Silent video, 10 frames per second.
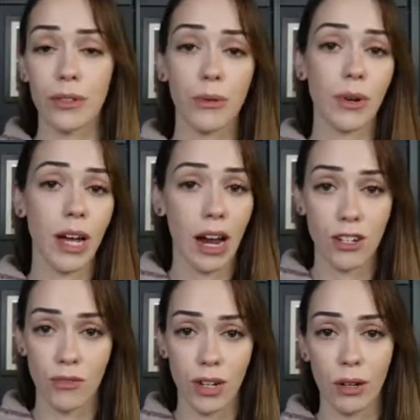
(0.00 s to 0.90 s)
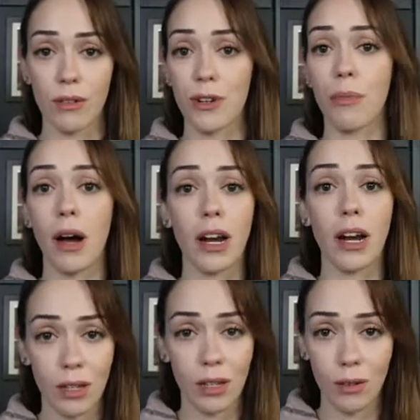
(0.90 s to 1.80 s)
Or they'll do reaction videos or body
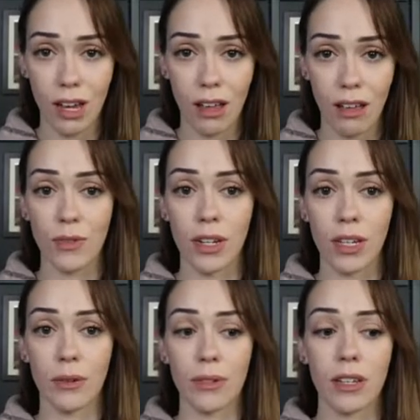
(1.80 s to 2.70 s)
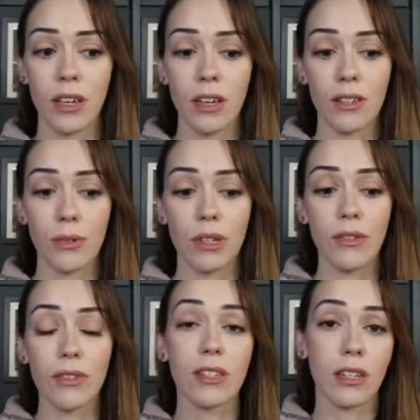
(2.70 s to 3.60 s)
language analysis videos. So
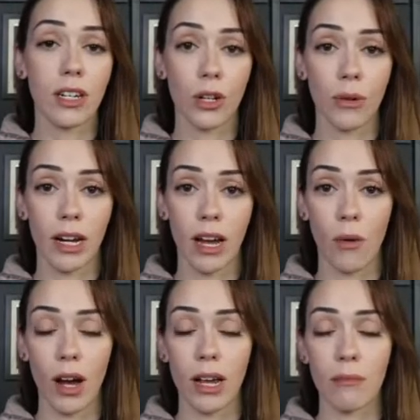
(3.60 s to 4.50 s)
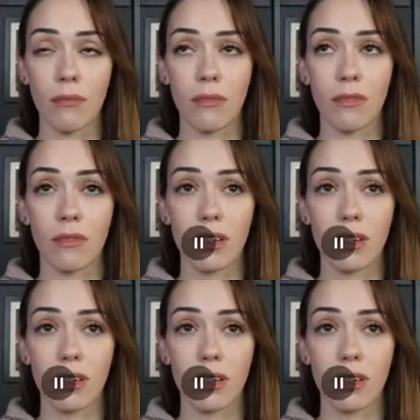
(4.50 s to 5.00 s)
even sitting here right now, I am.